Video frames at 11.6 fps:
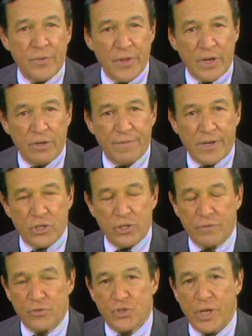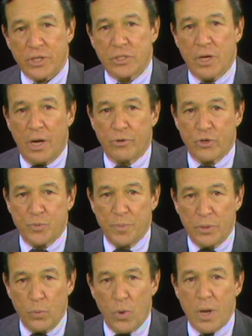in the conviction of 6
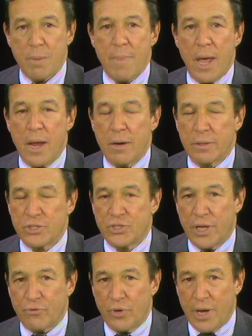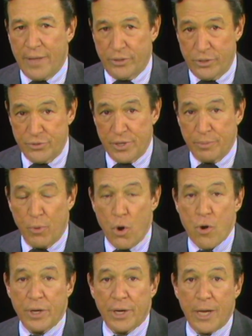congressmen, 1 mayor, and sundry others, and
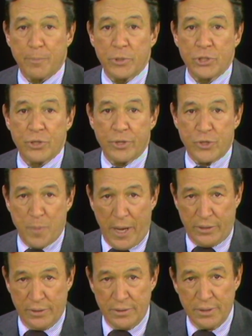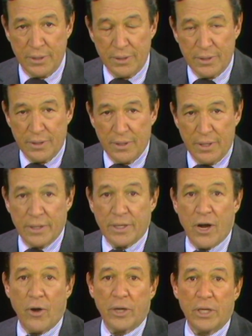more indictments are expected. And
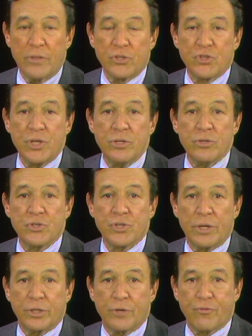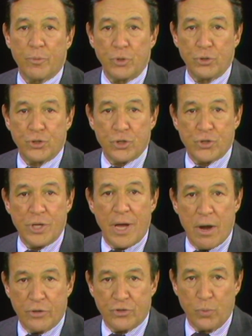currently, the senior senator from New Jersey,
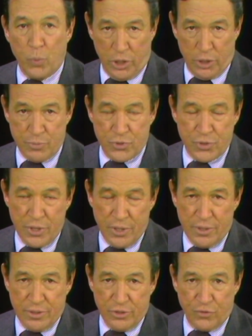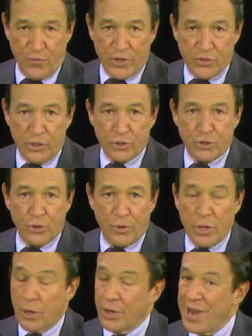Harrison Williams, is facing a
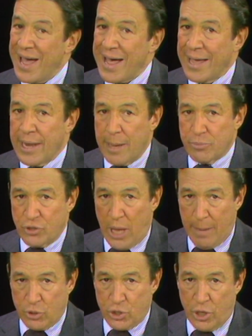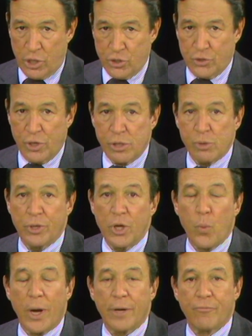jury on 9 Abscam charges,
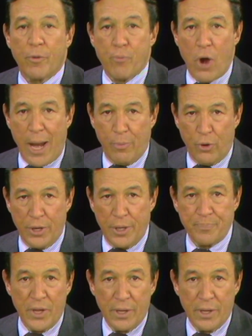including 1 for bribery.